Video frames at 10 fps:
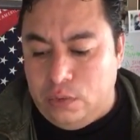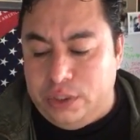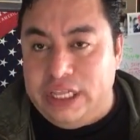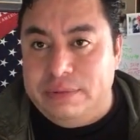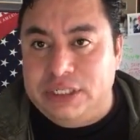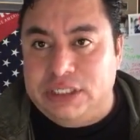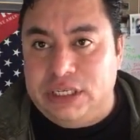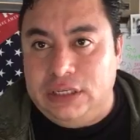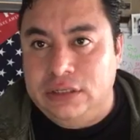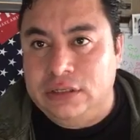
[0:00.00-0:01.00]
with
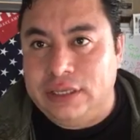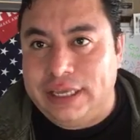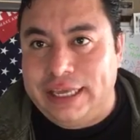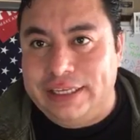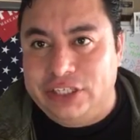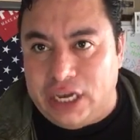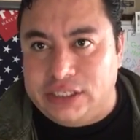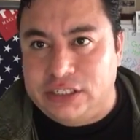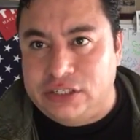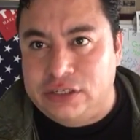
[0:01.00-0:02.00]
liberty and
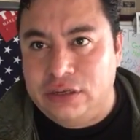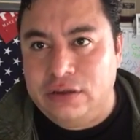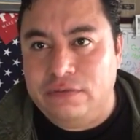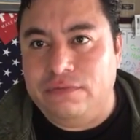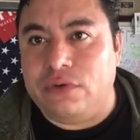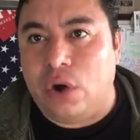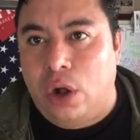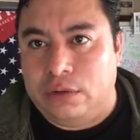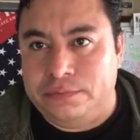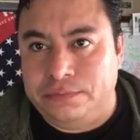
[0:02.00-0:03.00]
justice for
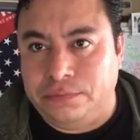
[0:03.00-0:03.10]
all.